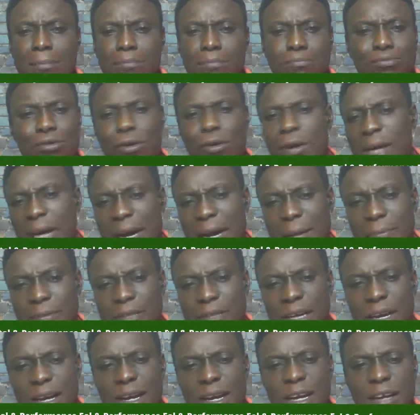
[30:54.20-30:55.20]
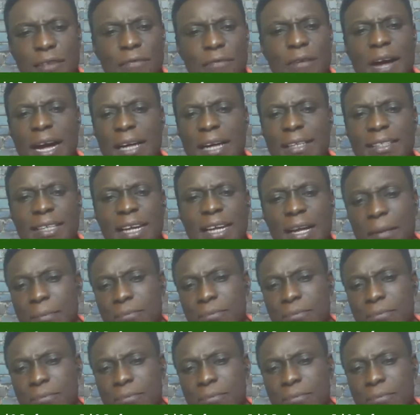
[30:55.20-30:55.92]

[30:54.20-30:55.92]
programs. In fact,